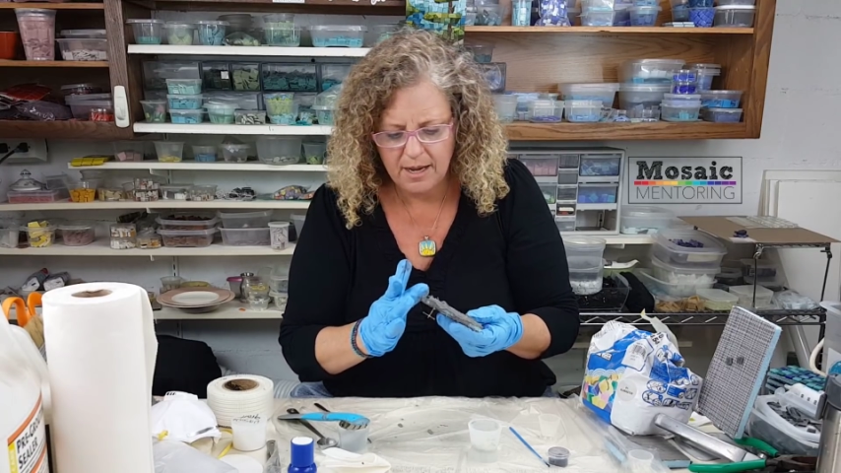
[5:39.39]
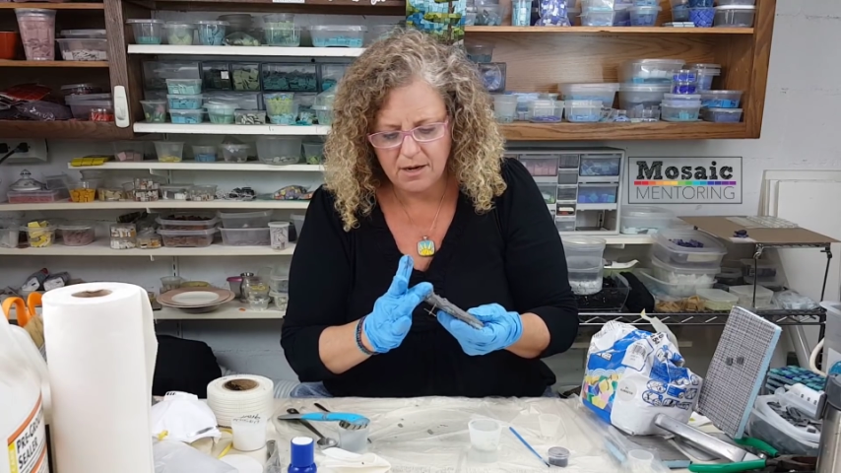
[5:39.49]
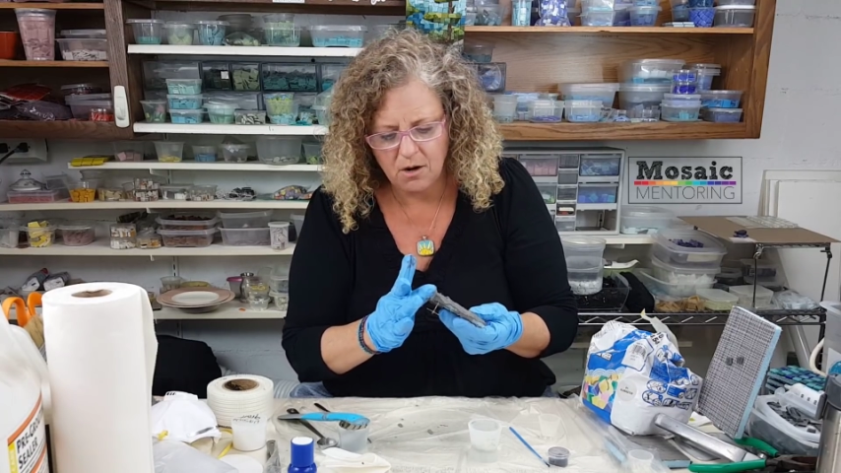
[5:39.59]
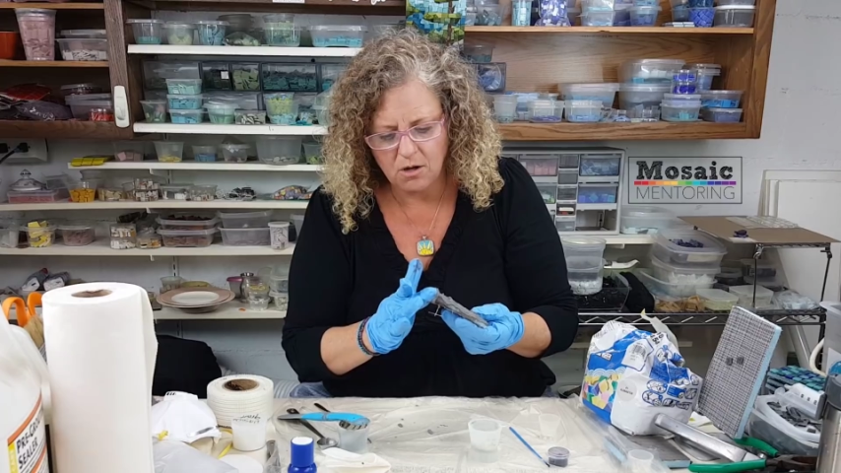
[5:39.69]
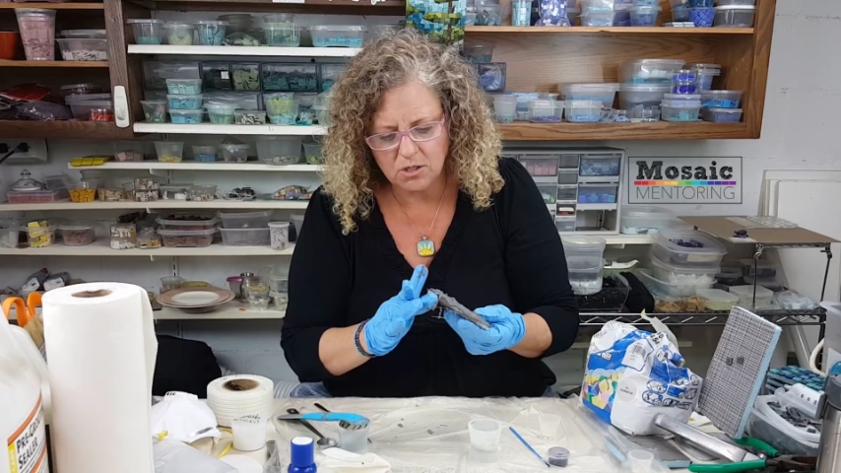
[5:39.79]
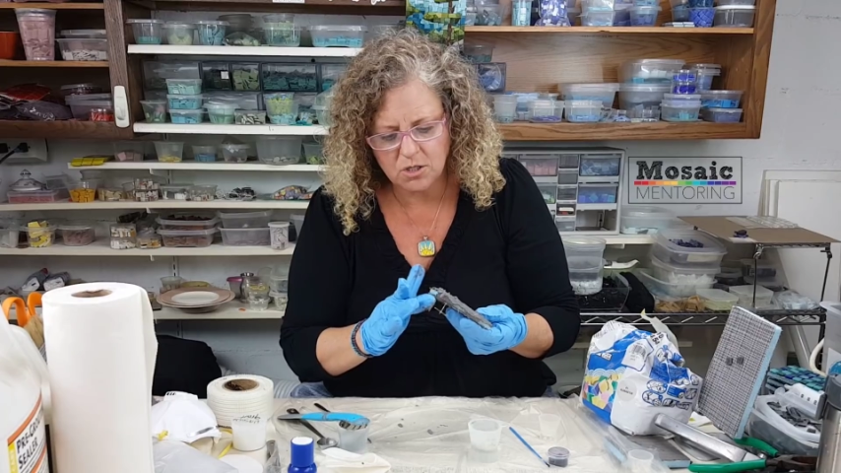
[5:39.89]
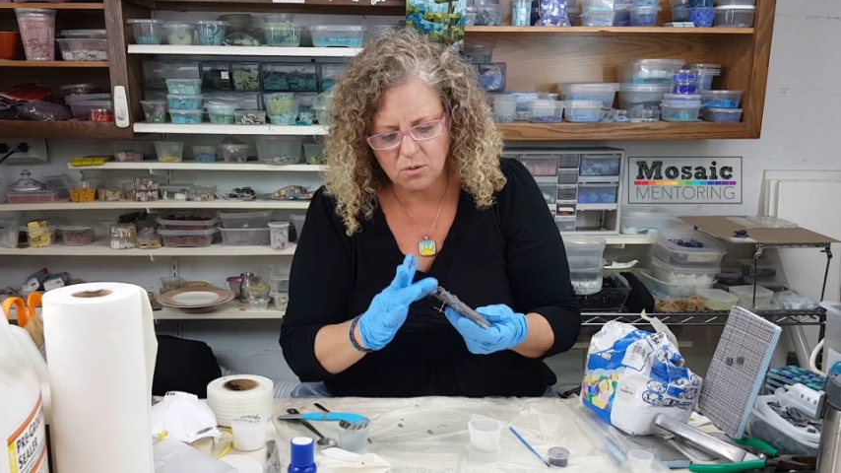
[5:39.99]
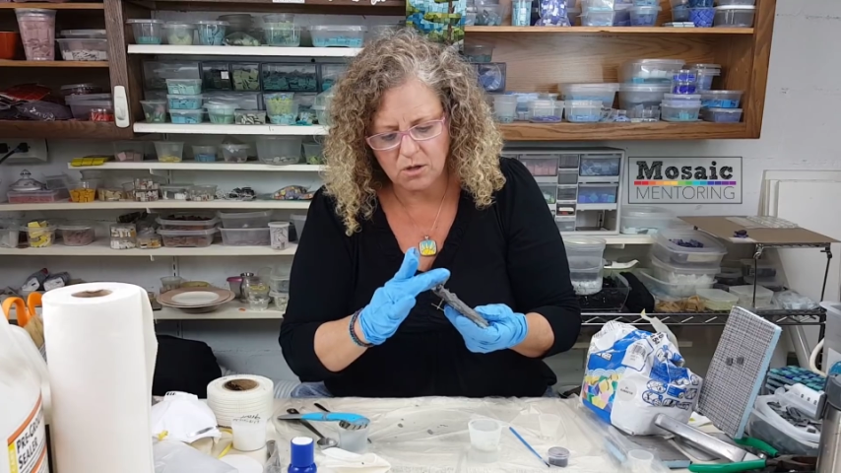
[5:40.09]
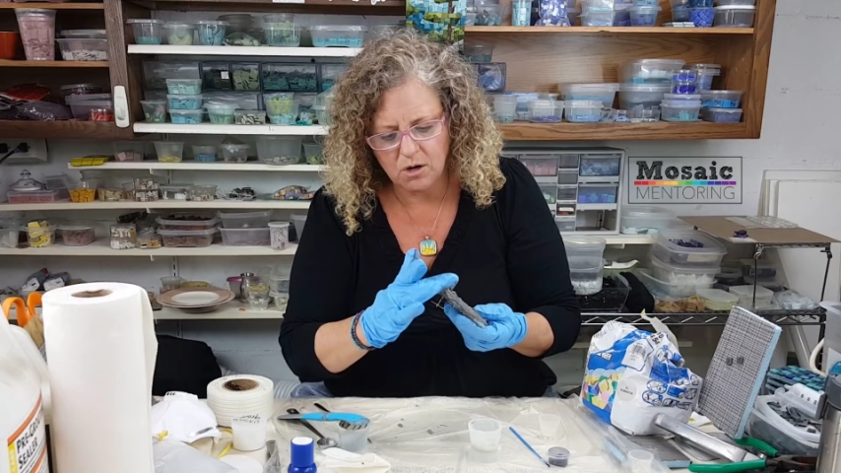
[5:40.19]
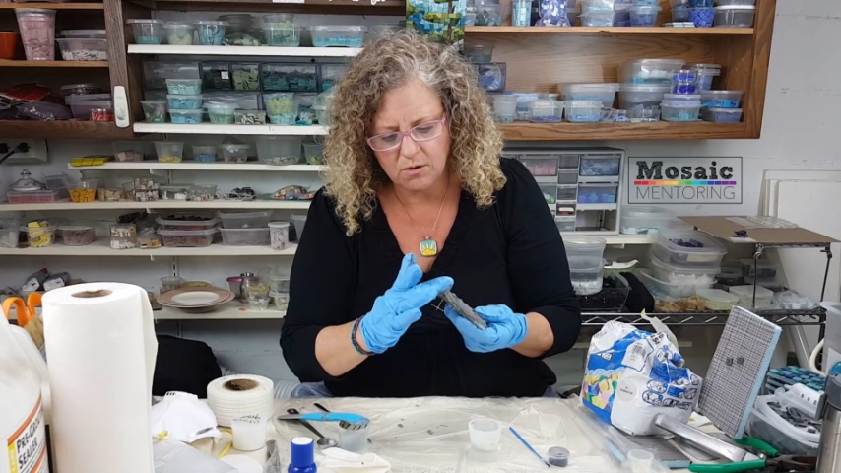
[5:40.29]
and also
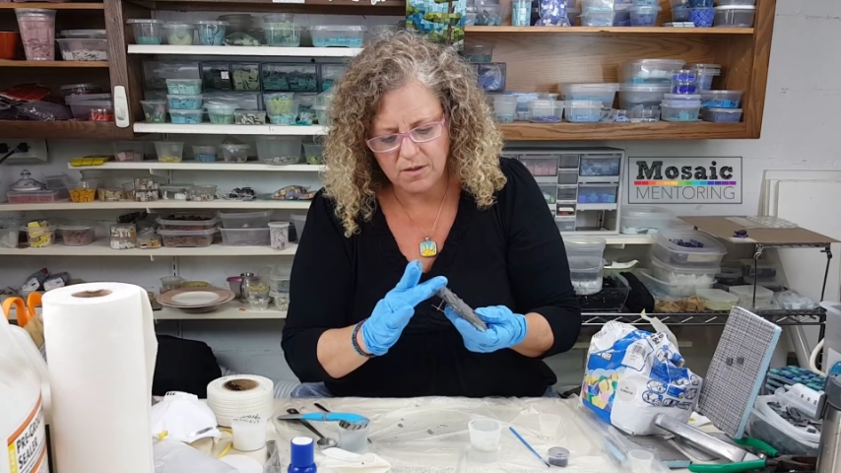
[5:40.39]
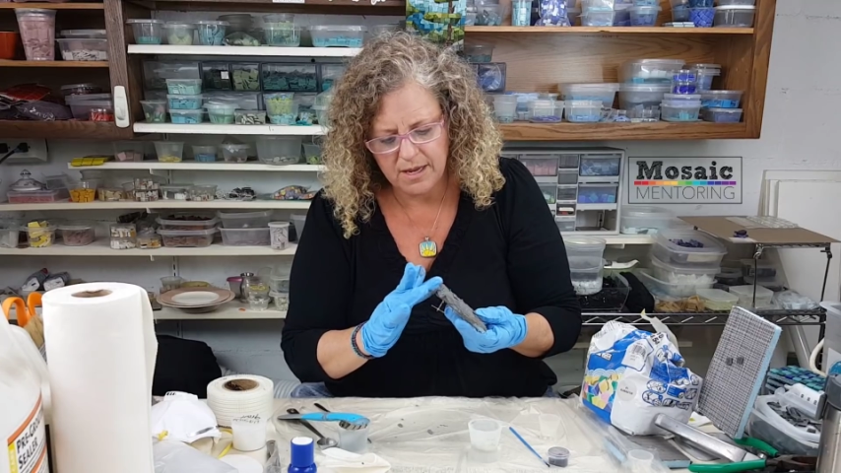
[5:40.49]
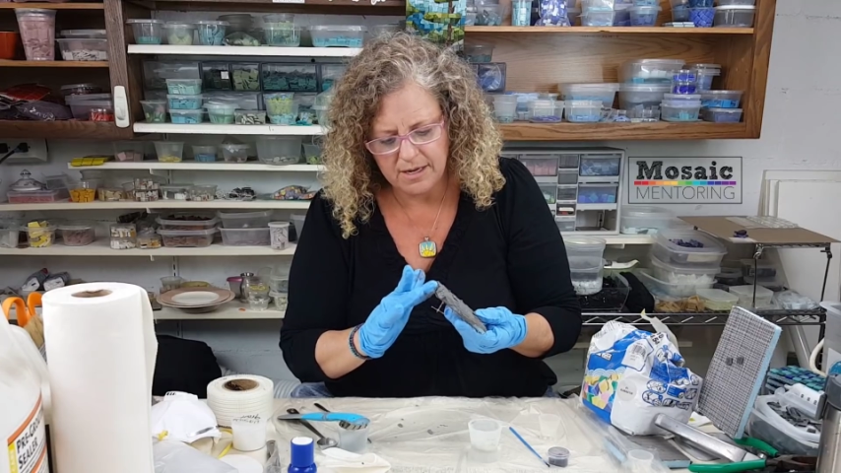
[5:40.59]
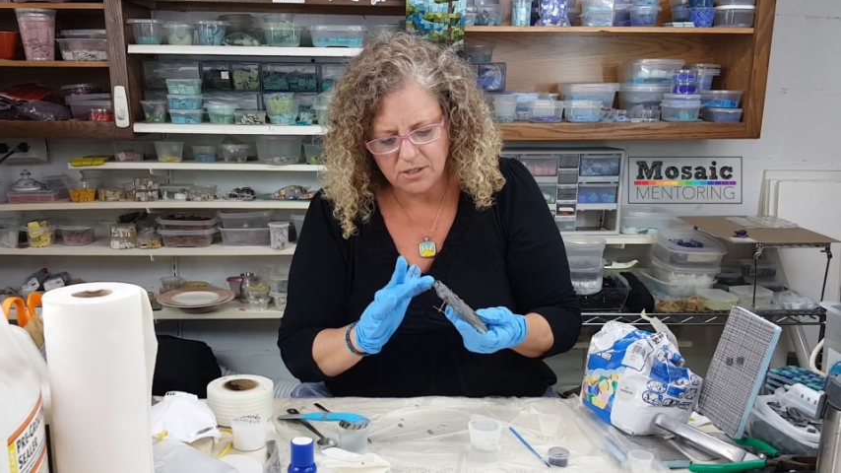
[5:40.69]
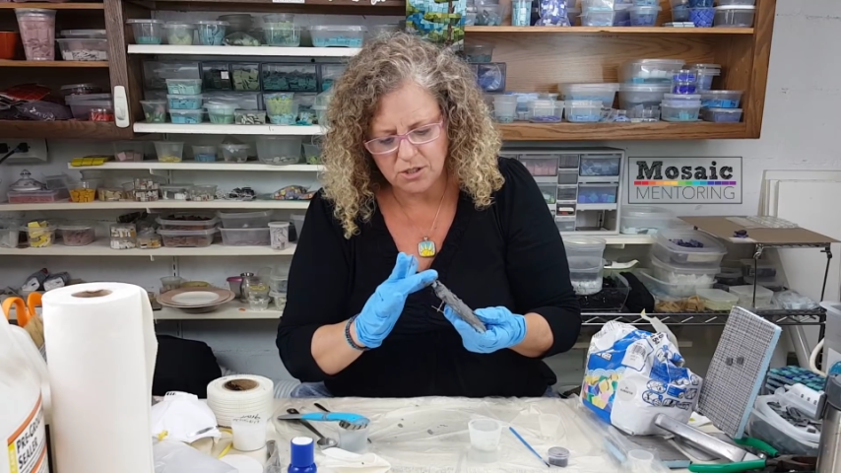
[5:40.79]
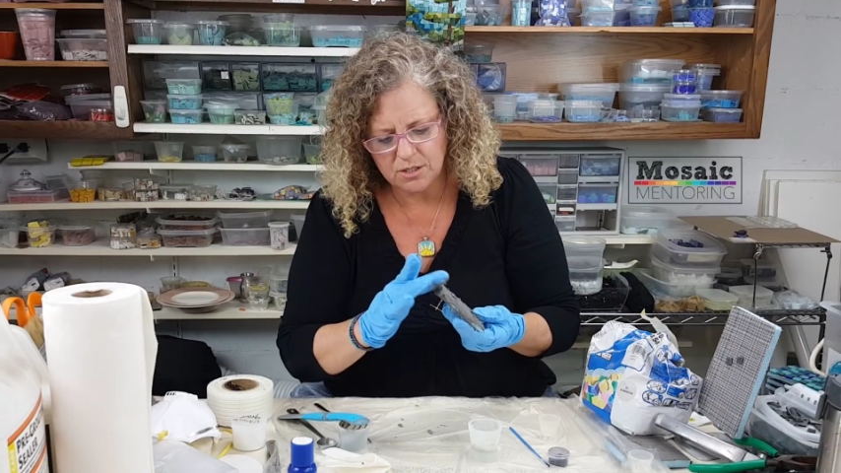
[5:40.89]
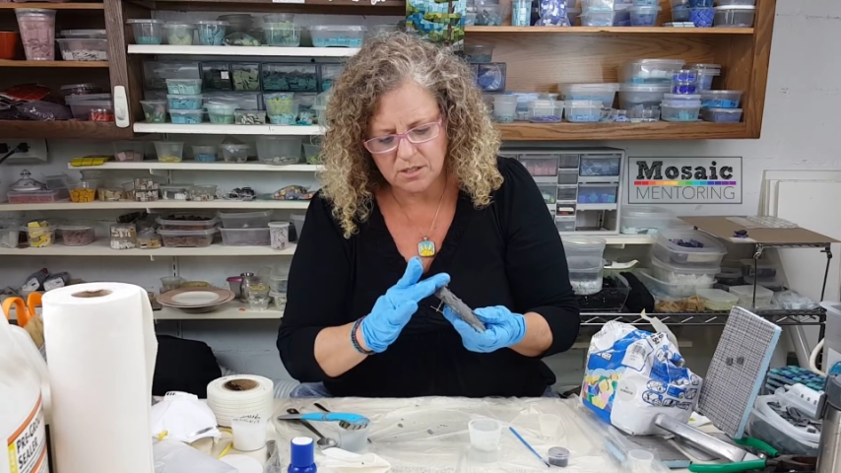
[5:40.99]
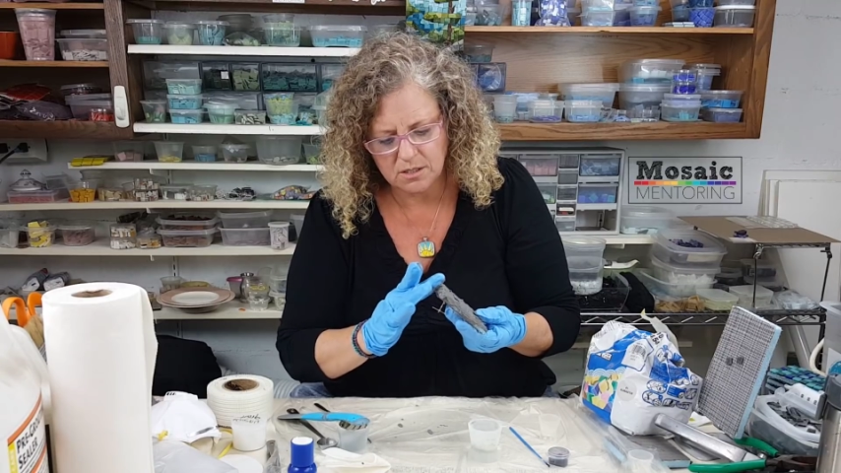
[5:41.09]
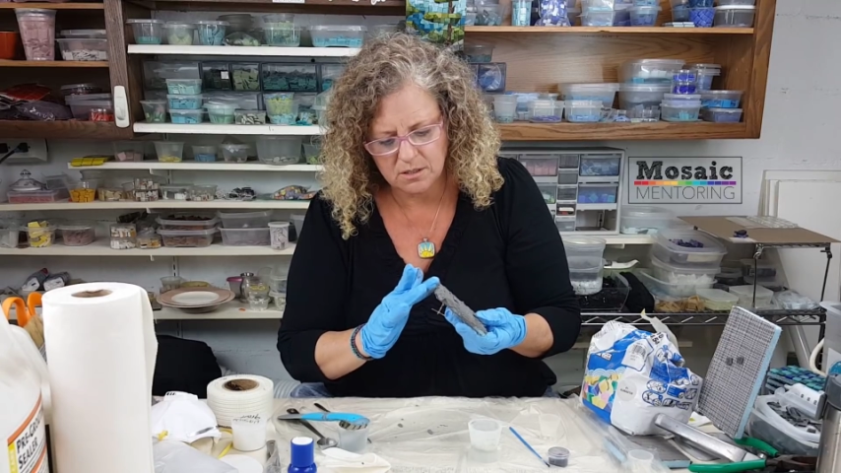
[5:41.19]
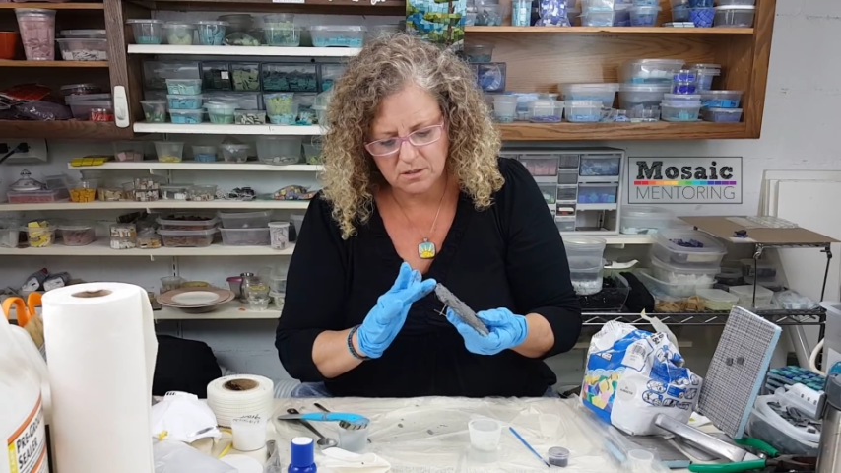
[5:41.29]
along the
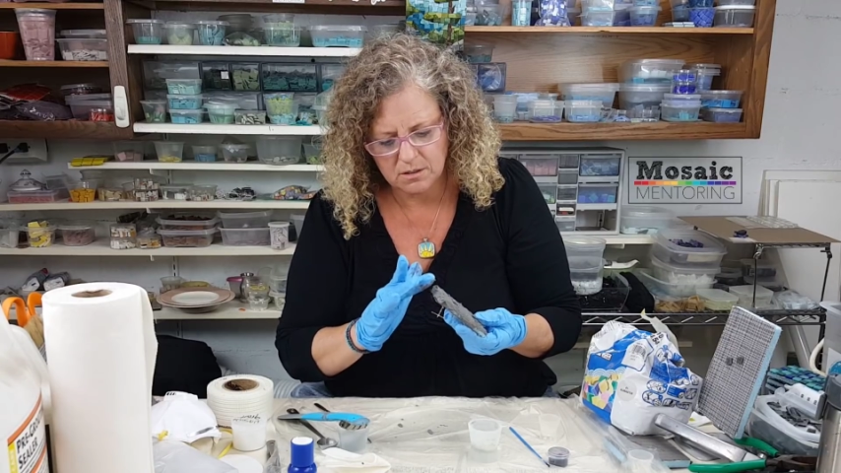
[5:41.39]
edges.